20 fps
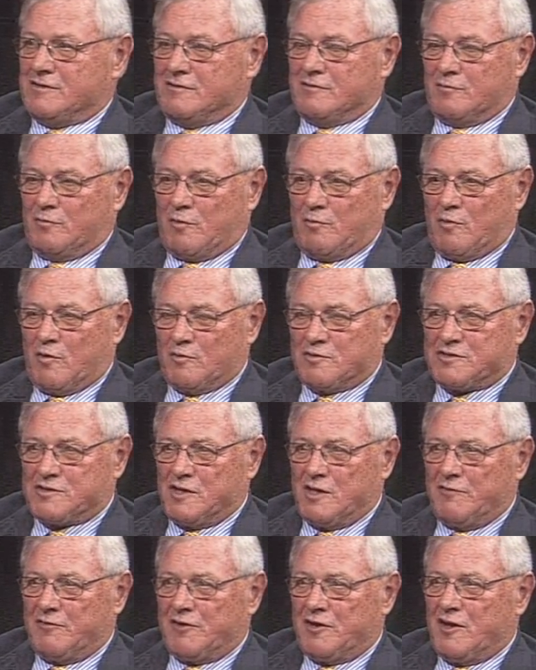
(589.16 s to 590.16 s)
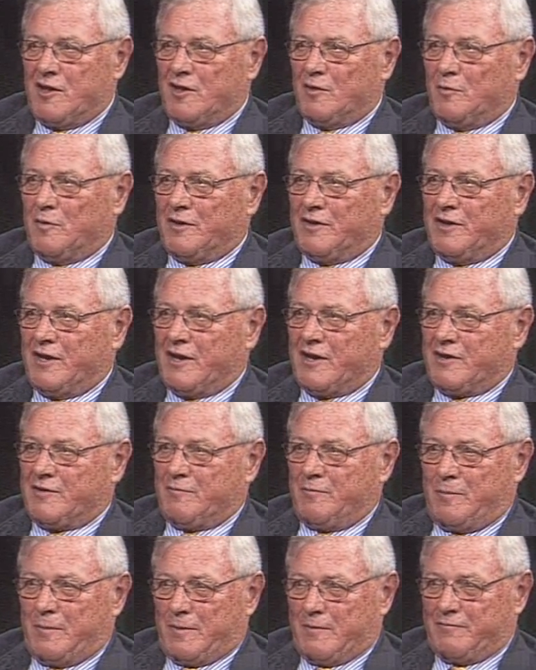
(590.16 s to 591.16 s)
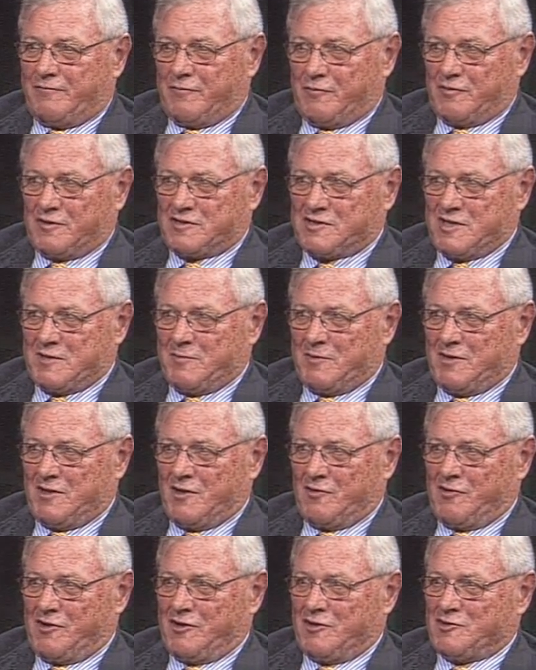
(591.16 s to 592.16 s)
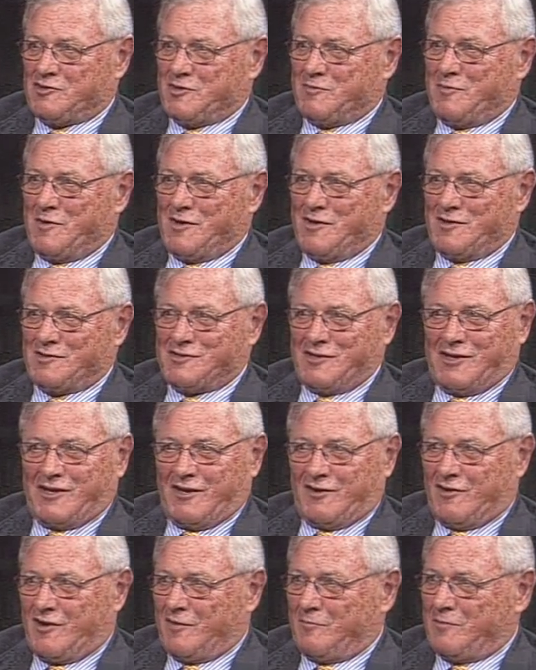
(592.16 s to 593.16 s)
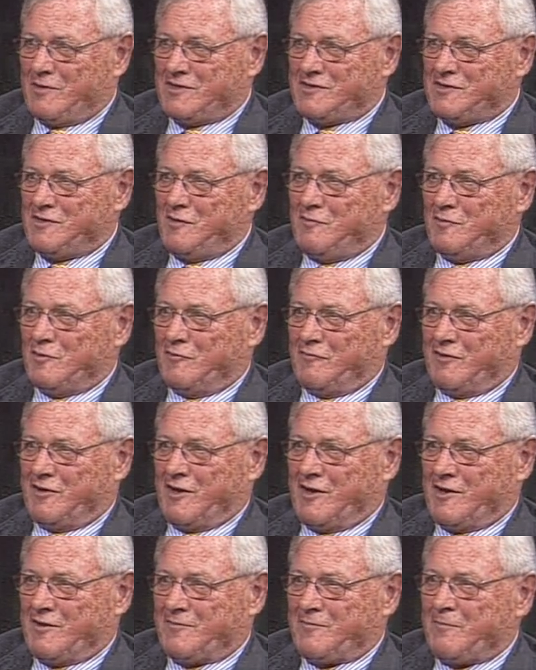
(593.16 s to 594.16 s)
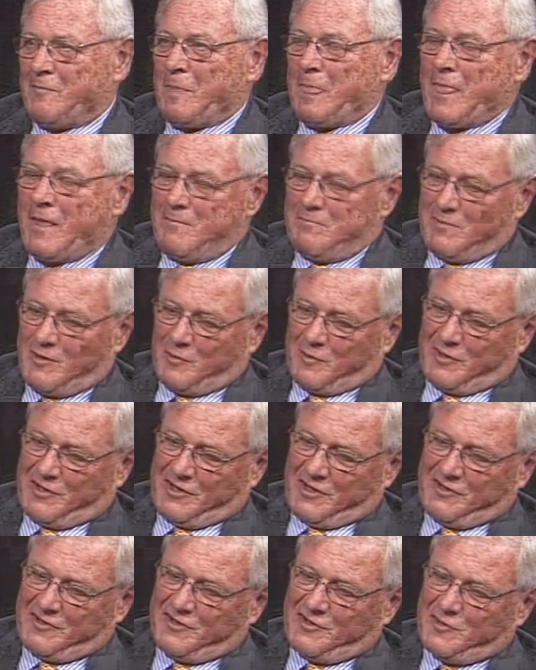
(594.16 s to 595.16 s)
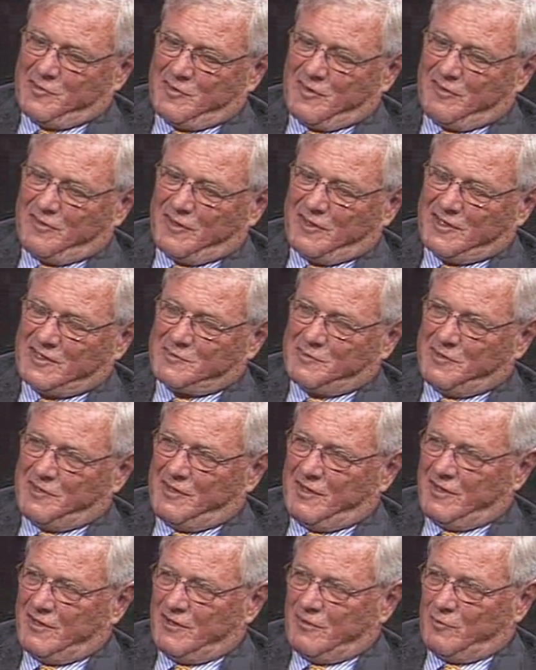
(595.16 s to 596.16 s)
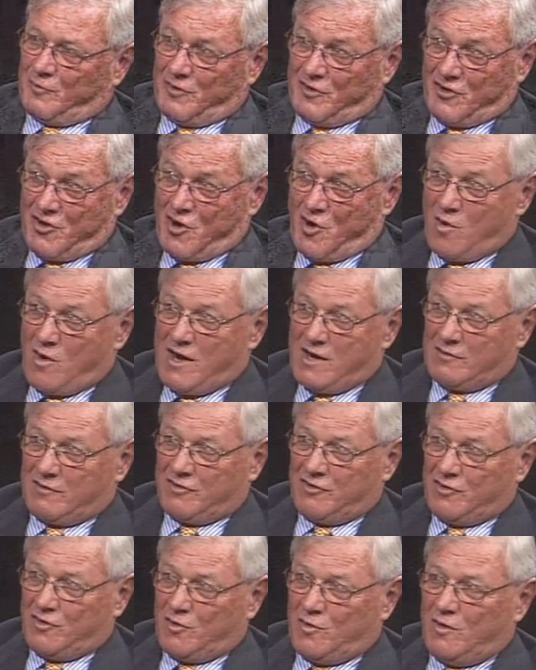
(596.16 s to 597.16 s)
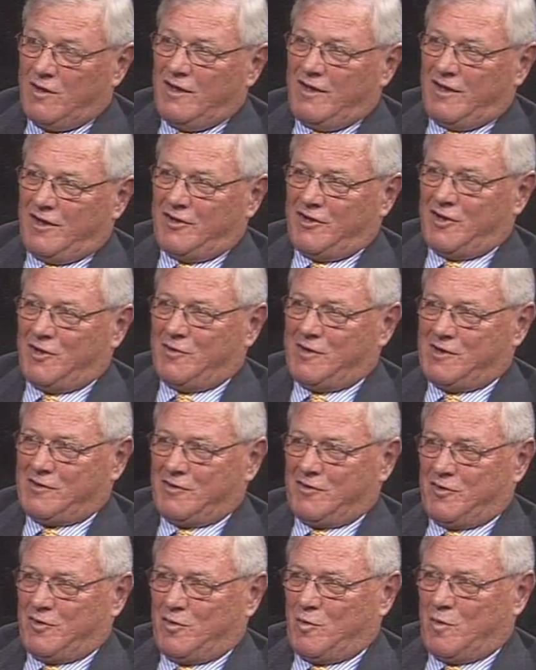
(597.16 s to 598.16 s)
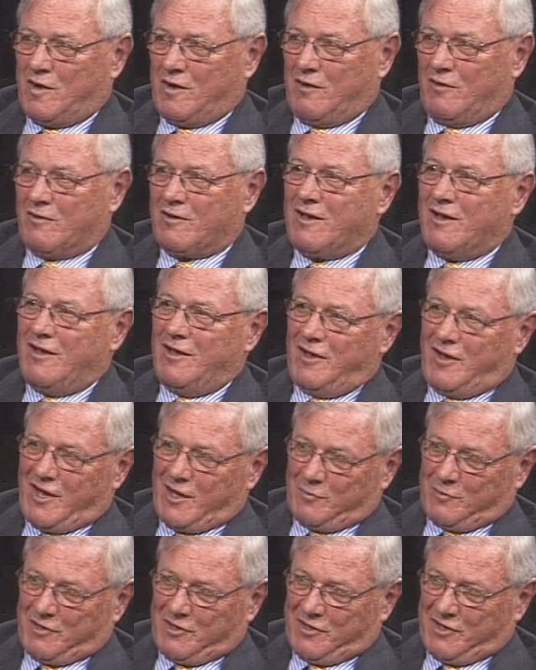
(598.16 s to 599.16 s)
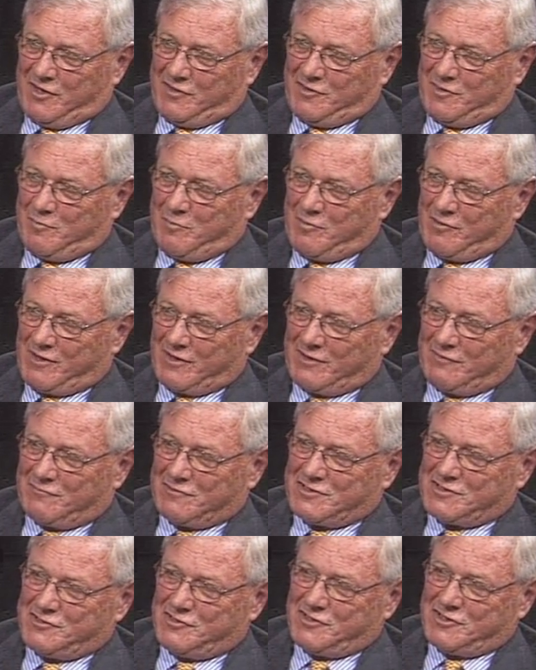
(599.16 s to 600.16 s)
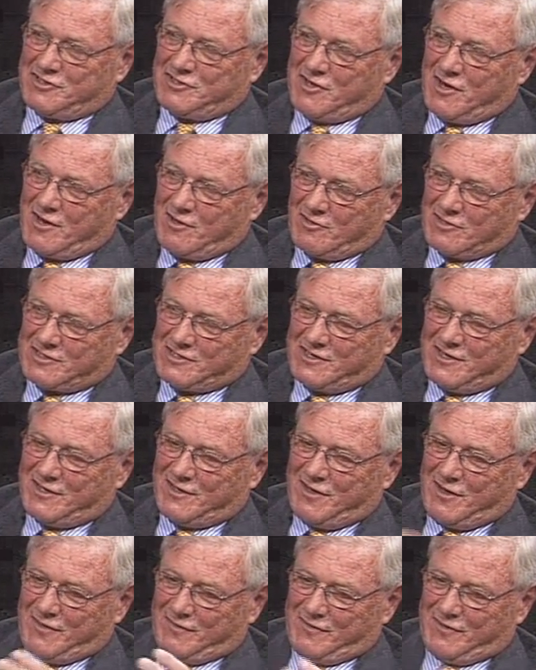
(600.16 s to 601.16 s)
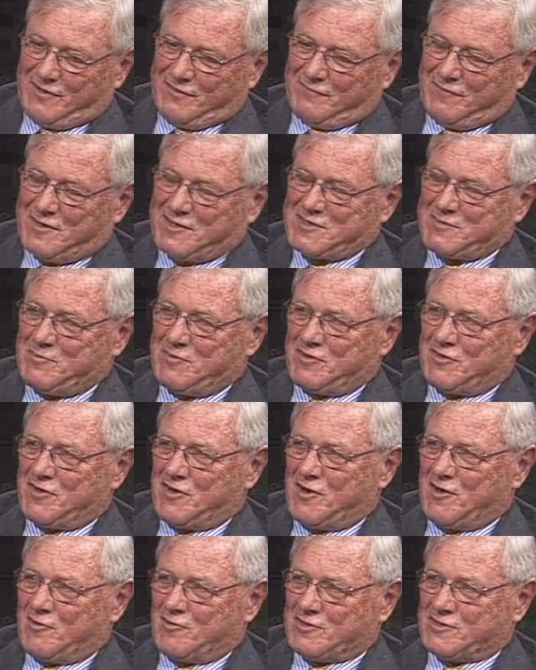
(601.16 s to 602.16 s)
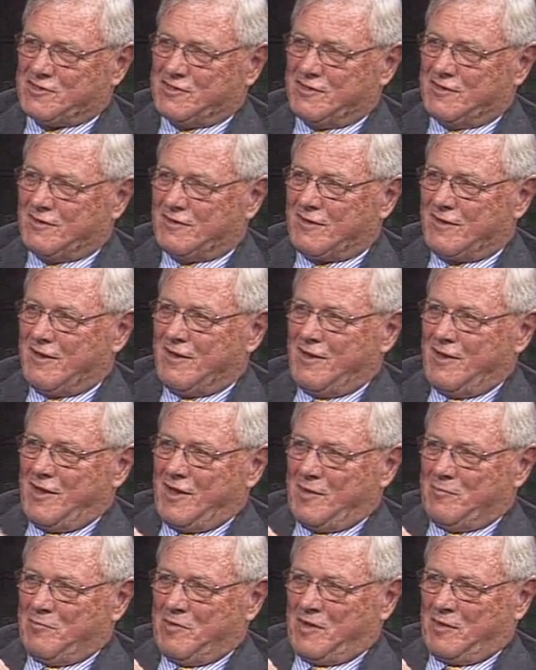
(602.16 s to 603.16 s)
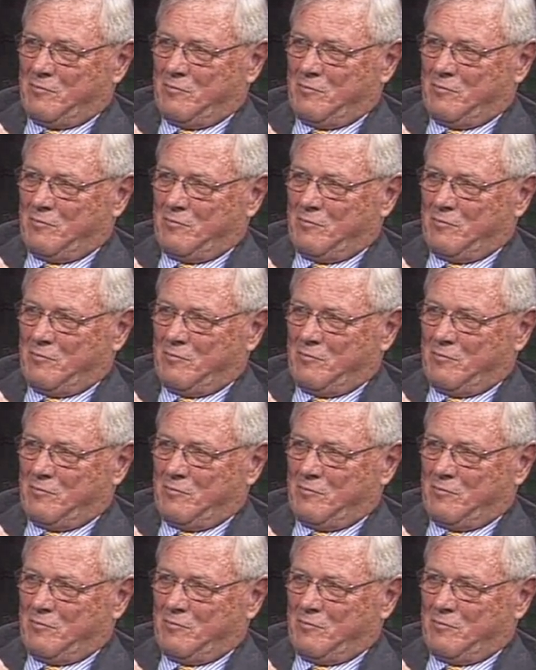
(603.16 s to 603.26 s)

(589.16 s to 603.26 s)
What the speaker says: We won't solve it all in one day. For example, our energy policy cannot be solved overnight, but we need to do the things we know how to do and know how to do well. And we need to bring the research dollars in, the investment dollars in, and make